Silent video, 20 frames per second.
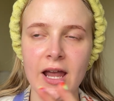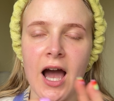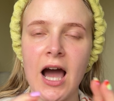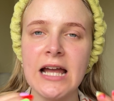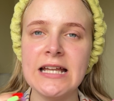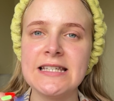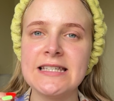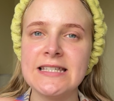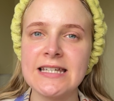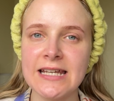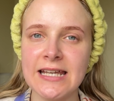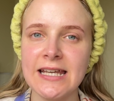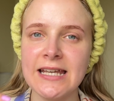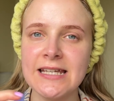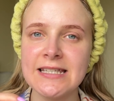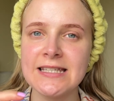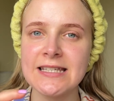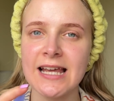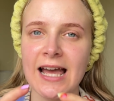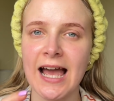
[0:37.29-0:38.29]
I
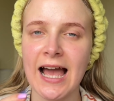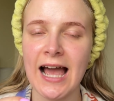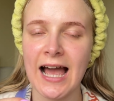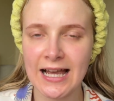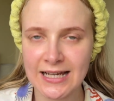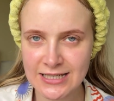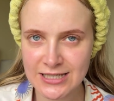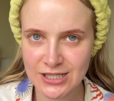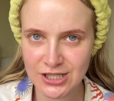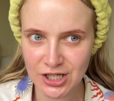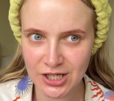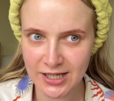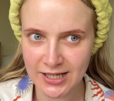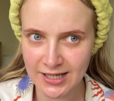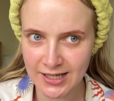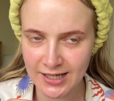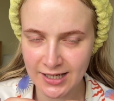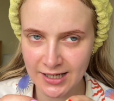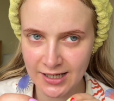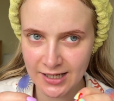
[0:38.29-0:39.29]
did
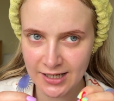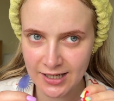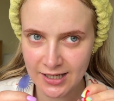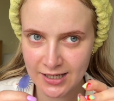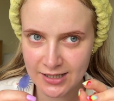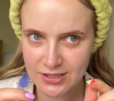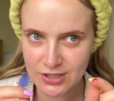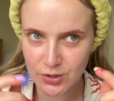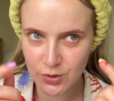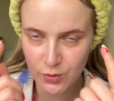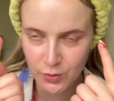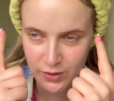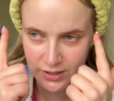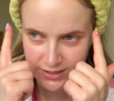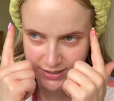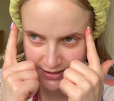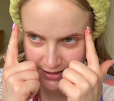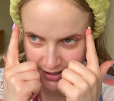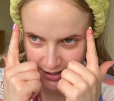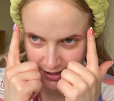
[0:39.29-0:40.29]
actually
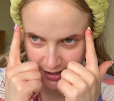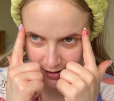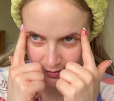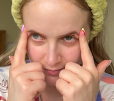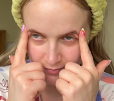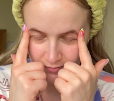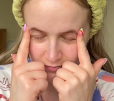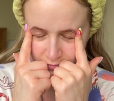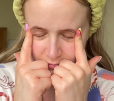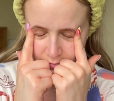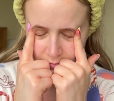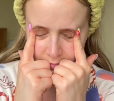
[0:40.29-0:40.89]
tweeze them